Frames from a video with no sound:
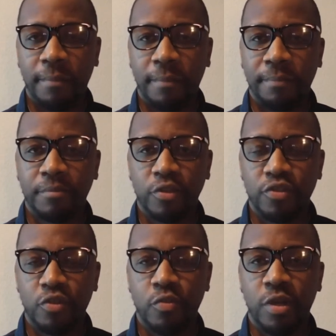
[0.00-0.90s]
person who
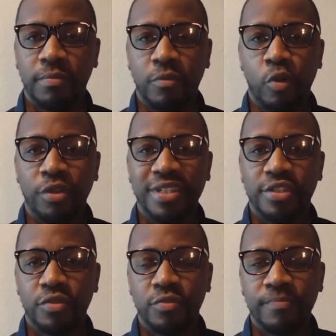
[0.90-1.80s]
won more than two
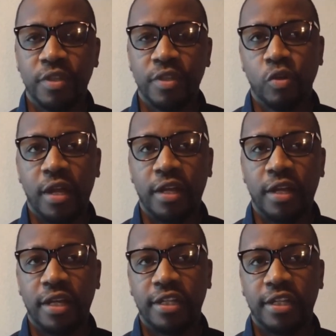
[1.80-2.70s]
or uh, a uh,
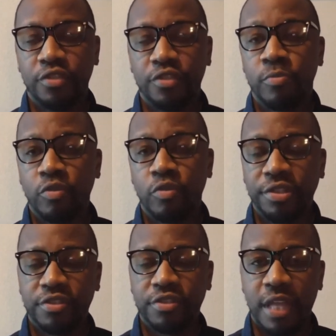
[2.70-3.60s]
uh, two or more, excuse me.
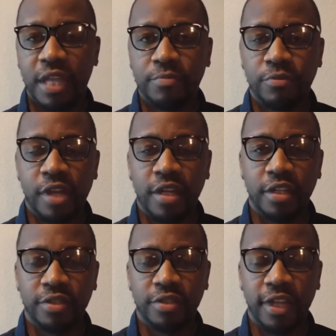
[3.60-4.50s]
And that was Bryanna Coté.